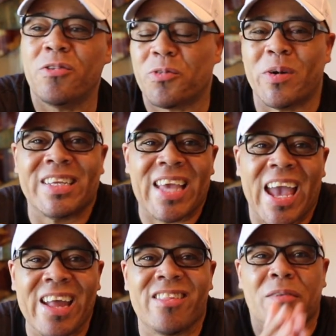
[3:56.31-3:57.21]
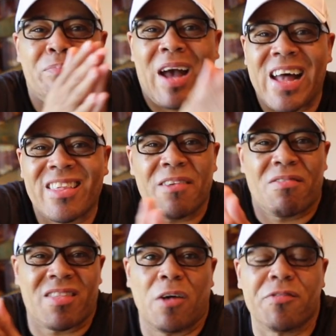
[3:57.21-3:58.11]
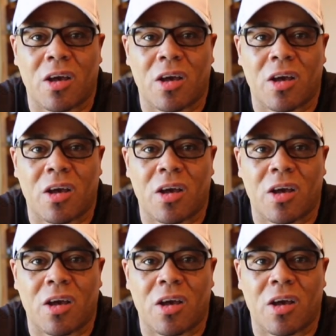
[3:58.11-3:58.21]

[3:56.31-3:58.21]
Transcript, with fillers: to engage in positive self